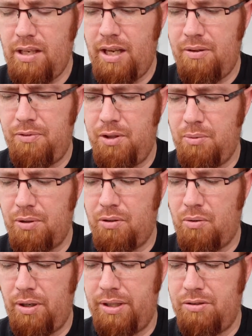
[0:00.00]
if you were
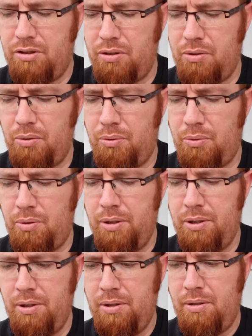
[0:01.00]
going to
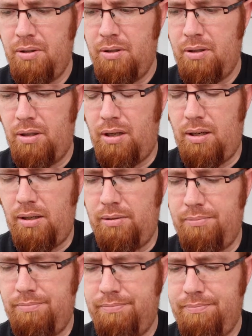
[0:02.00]

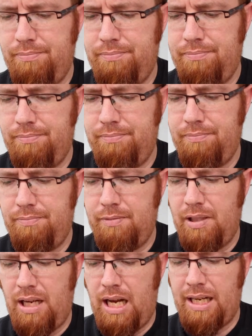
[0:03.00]
um,
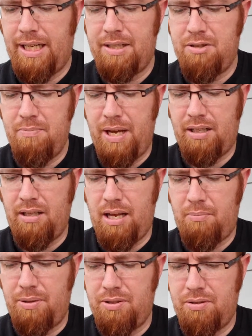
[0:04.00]
I guess make
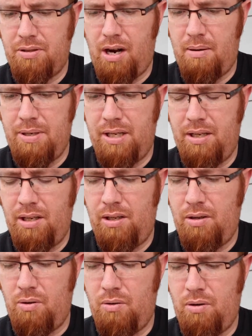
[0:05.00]
like
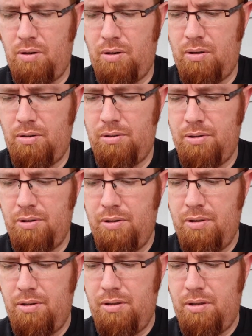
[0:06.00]
pastrami or
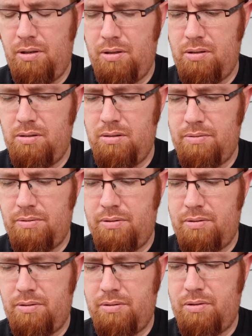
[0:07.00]

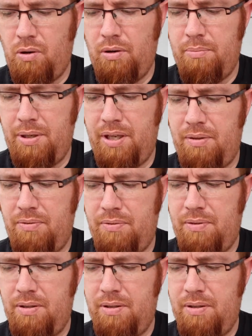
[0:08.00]
uh, corned beef